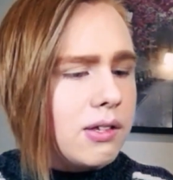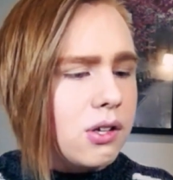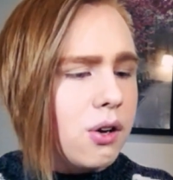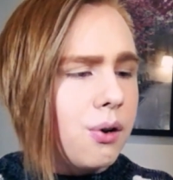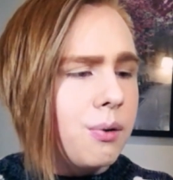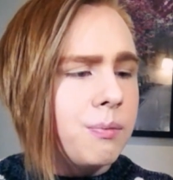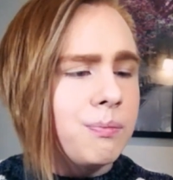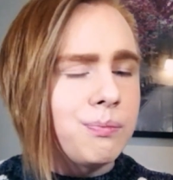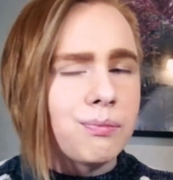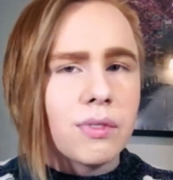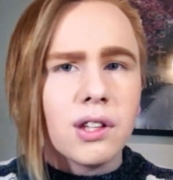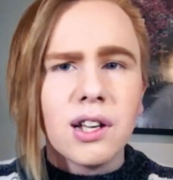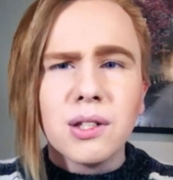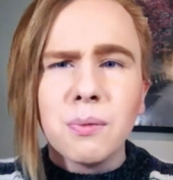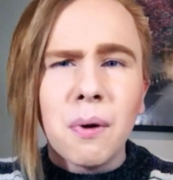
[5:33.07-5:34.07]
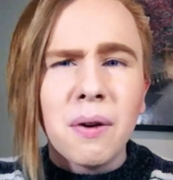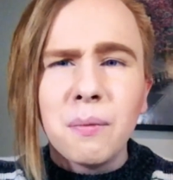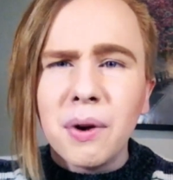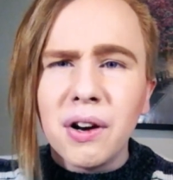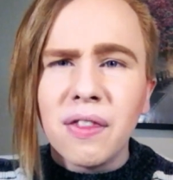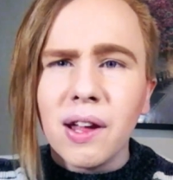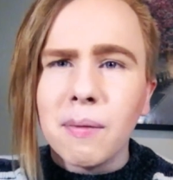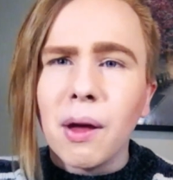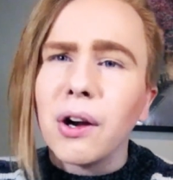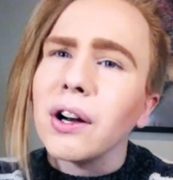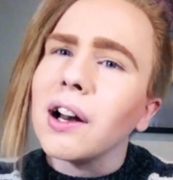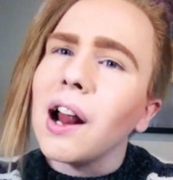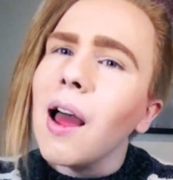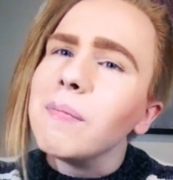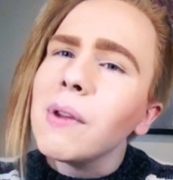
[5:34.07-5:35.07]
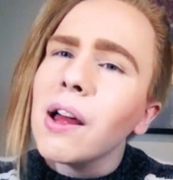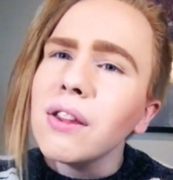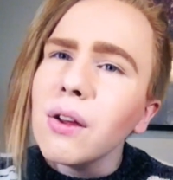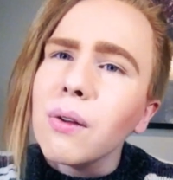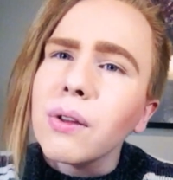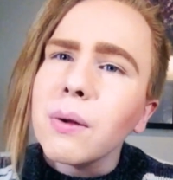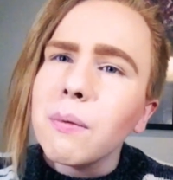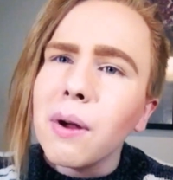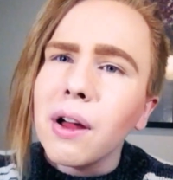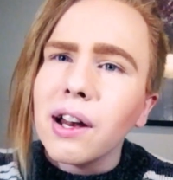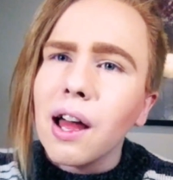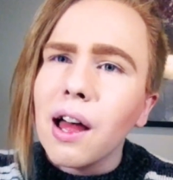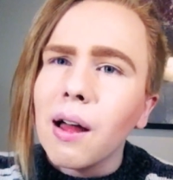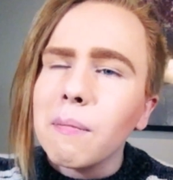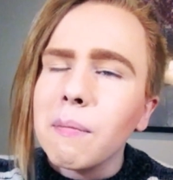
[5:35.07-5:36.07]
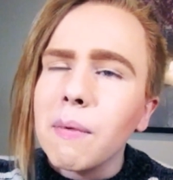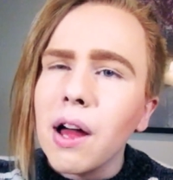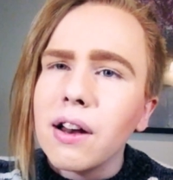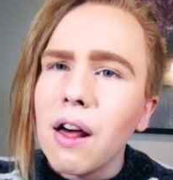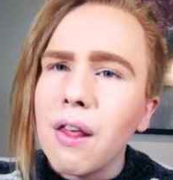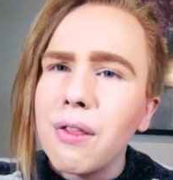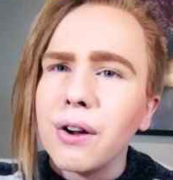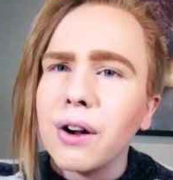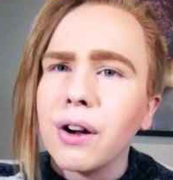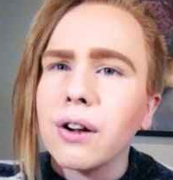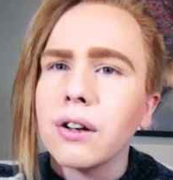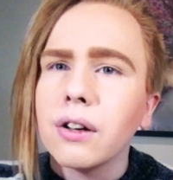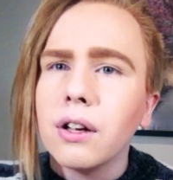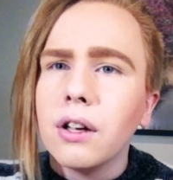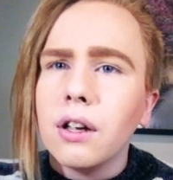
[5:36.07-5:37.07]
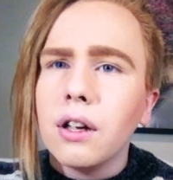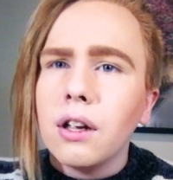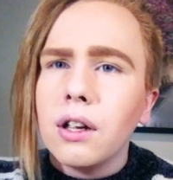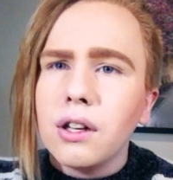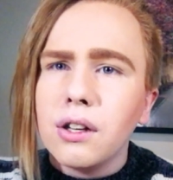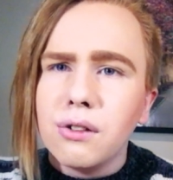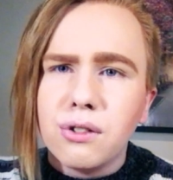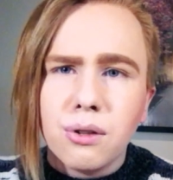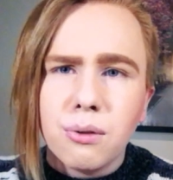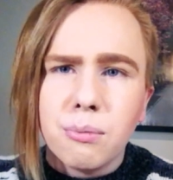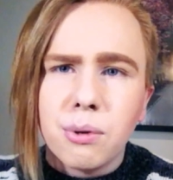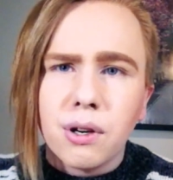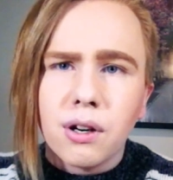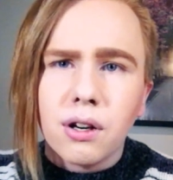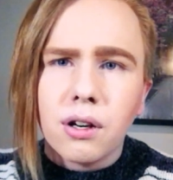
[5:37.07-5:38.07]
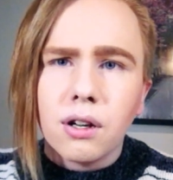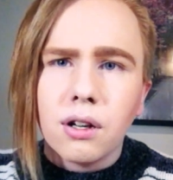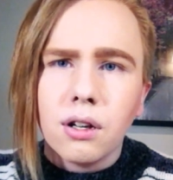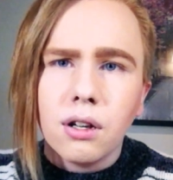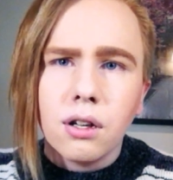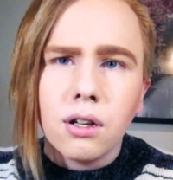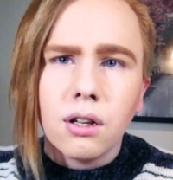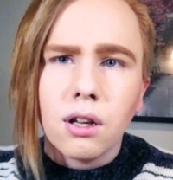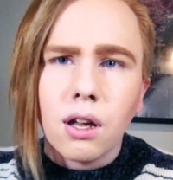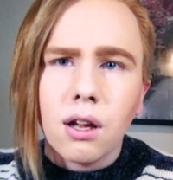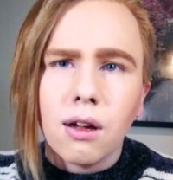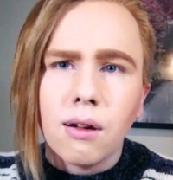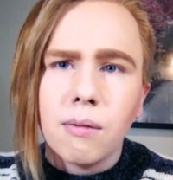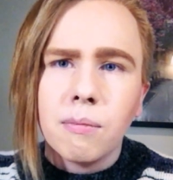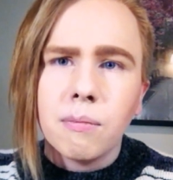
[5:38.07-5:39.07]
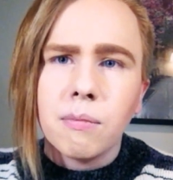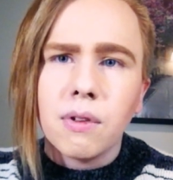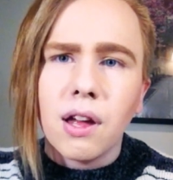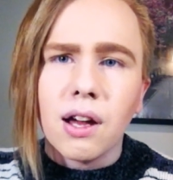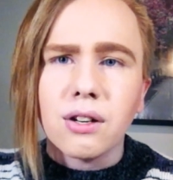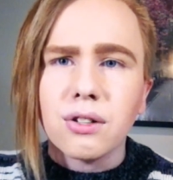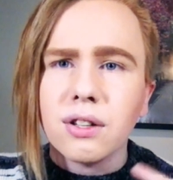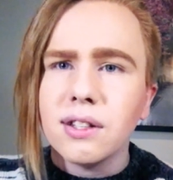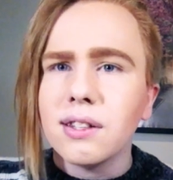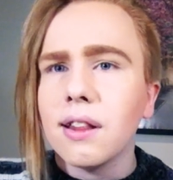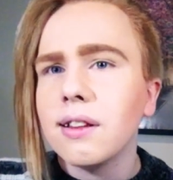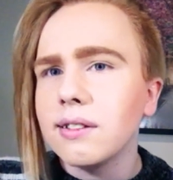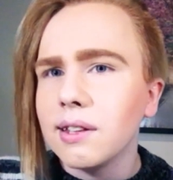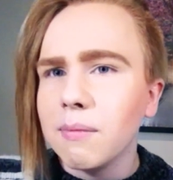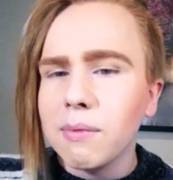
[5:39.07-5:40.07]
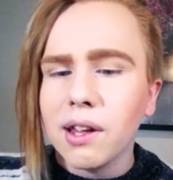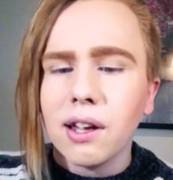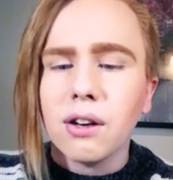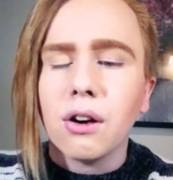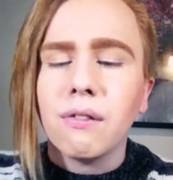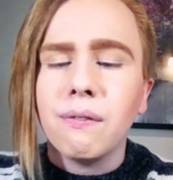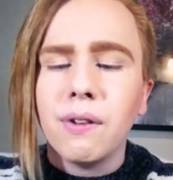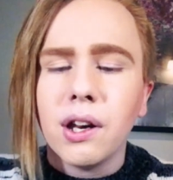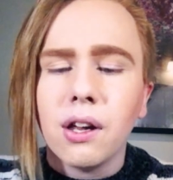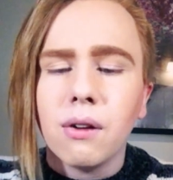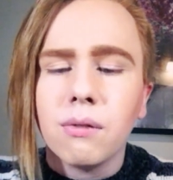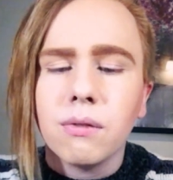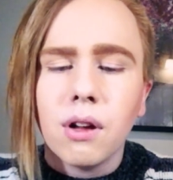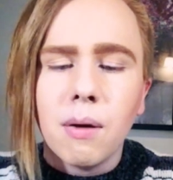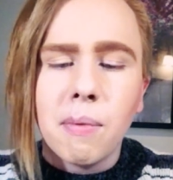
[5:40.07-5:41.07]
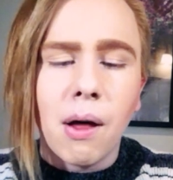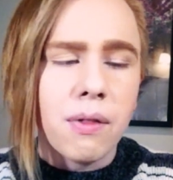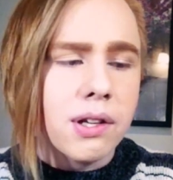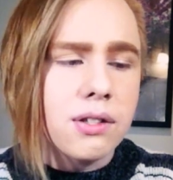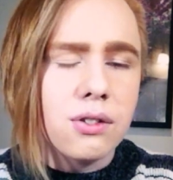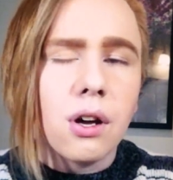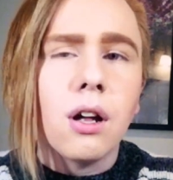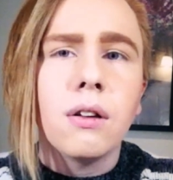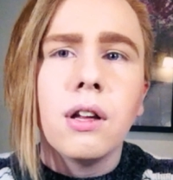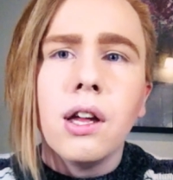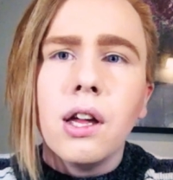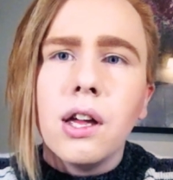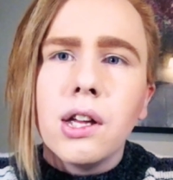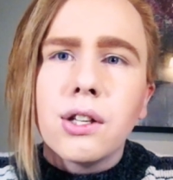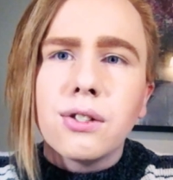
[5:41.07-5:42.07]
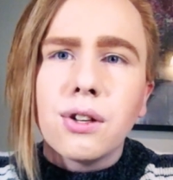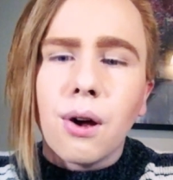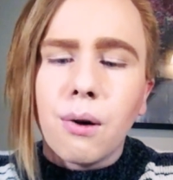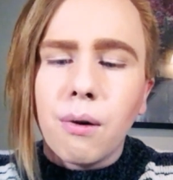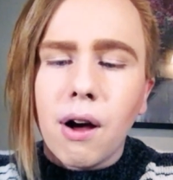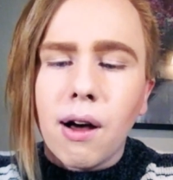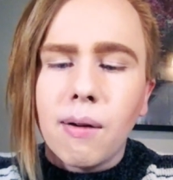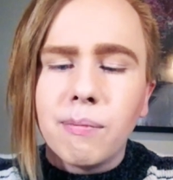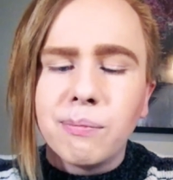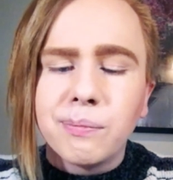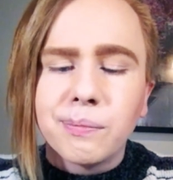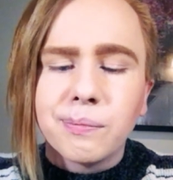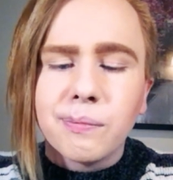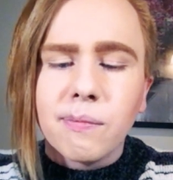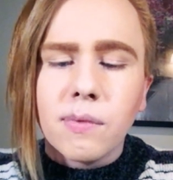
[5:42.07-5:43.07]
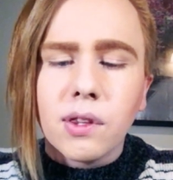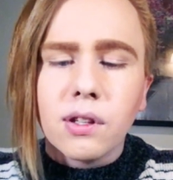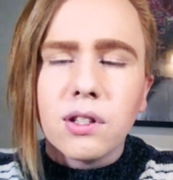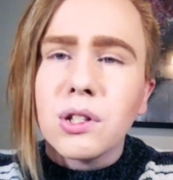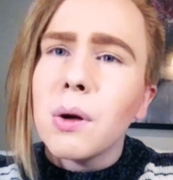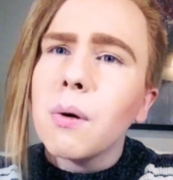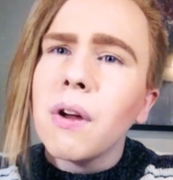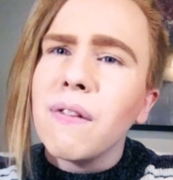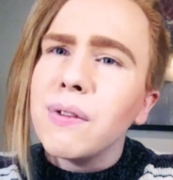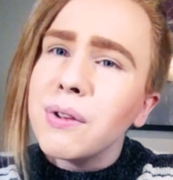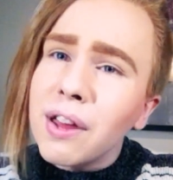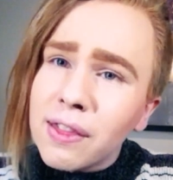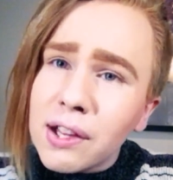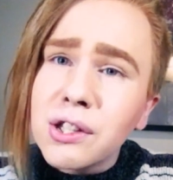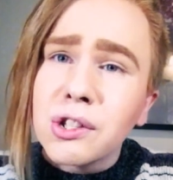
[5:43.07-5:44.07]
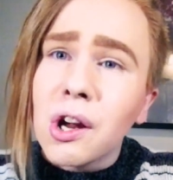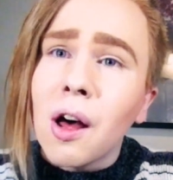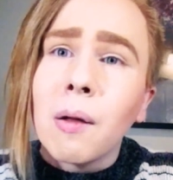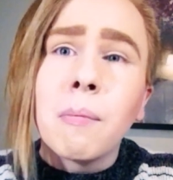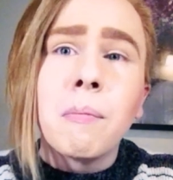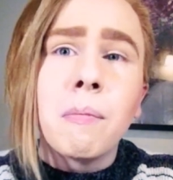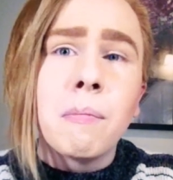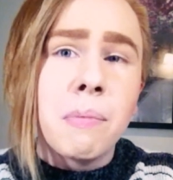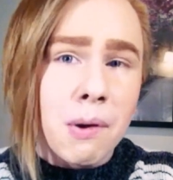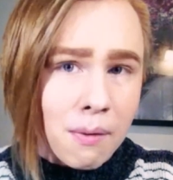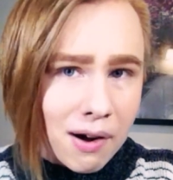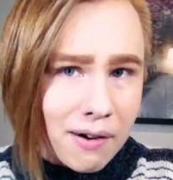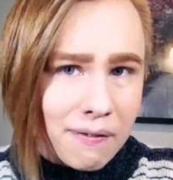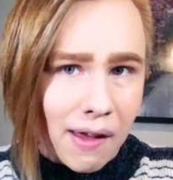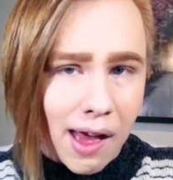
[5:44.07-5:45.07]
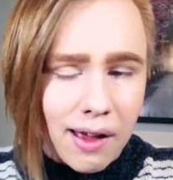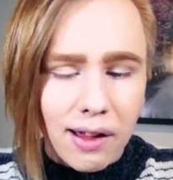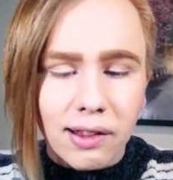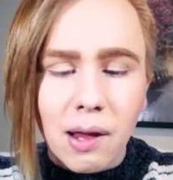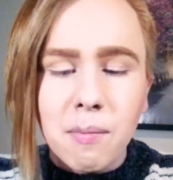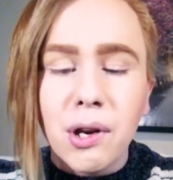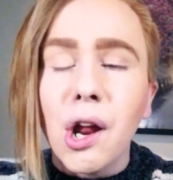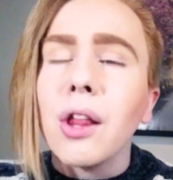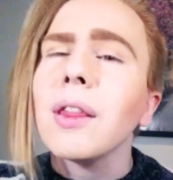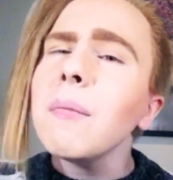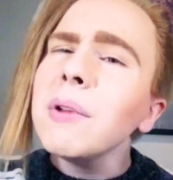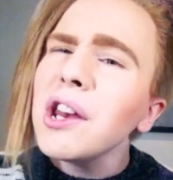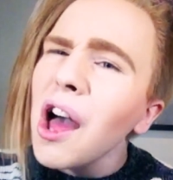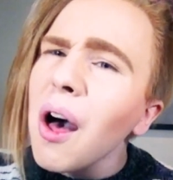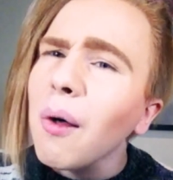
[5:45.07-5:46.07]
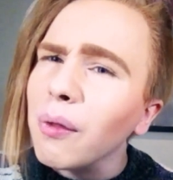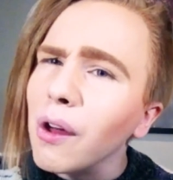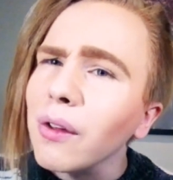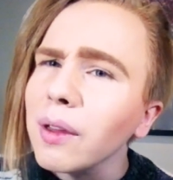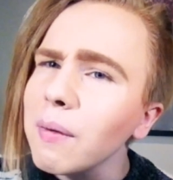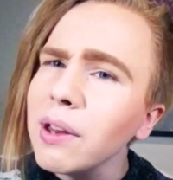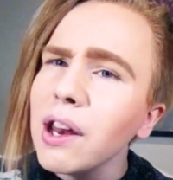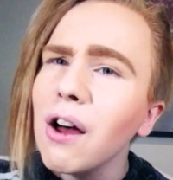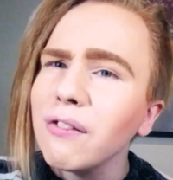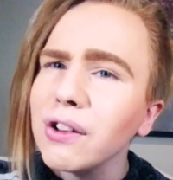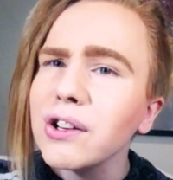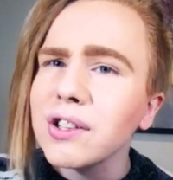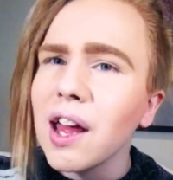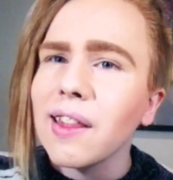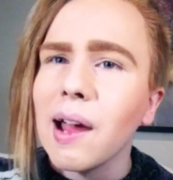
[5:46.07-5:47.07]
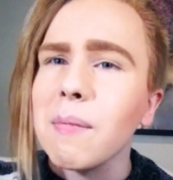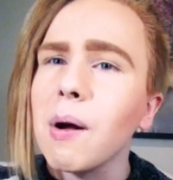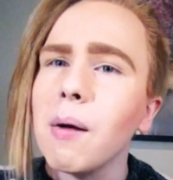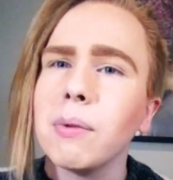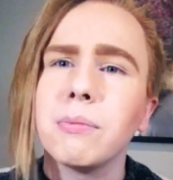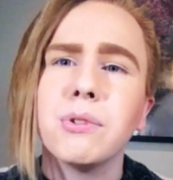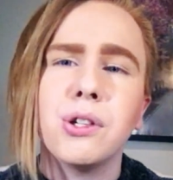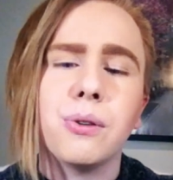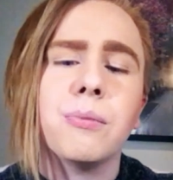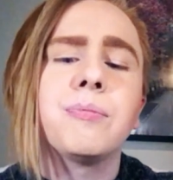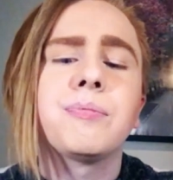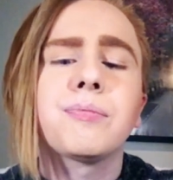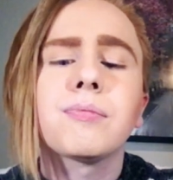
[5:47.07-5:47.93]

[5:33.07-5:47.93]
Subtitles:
So that's one weird thing about her. And I'm not the only one. Another YouTuber actually said the same thing in her video about this doll. So if you get this doll, be aware of that. And let me know though. Let me know if yours had that problem too.